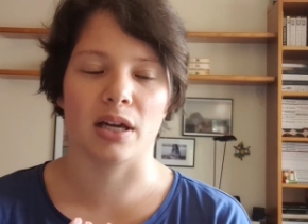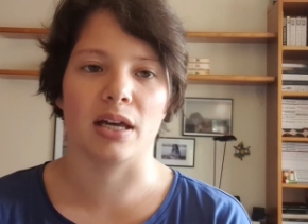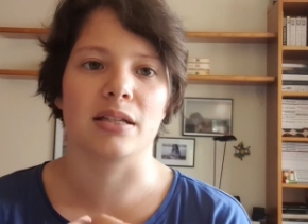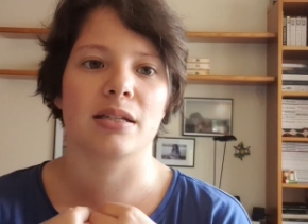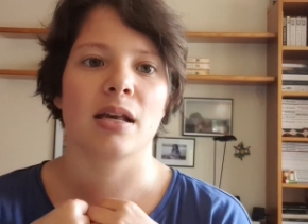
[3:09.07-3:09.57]

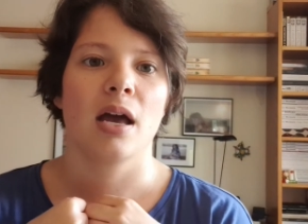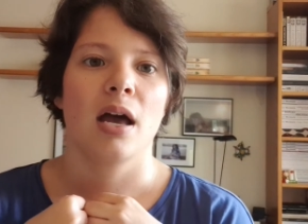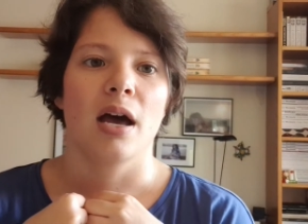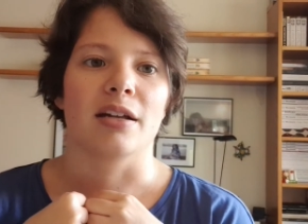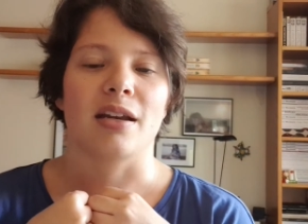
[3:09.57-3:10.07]
It's
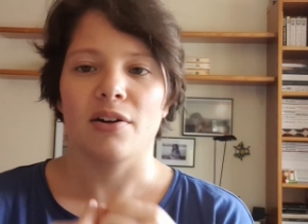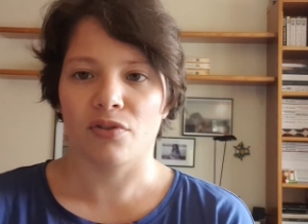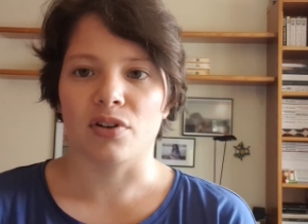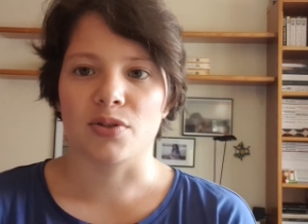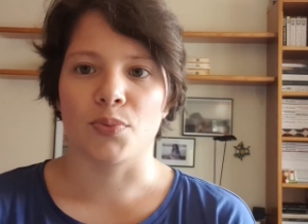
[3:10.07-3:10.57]
a
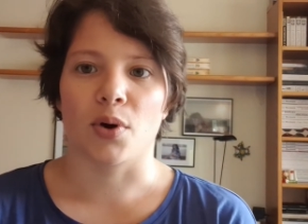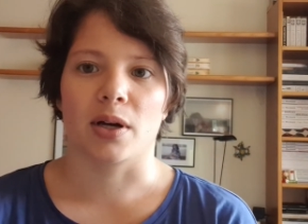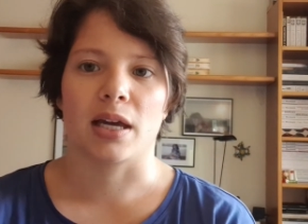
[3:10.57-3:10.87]
diverse book,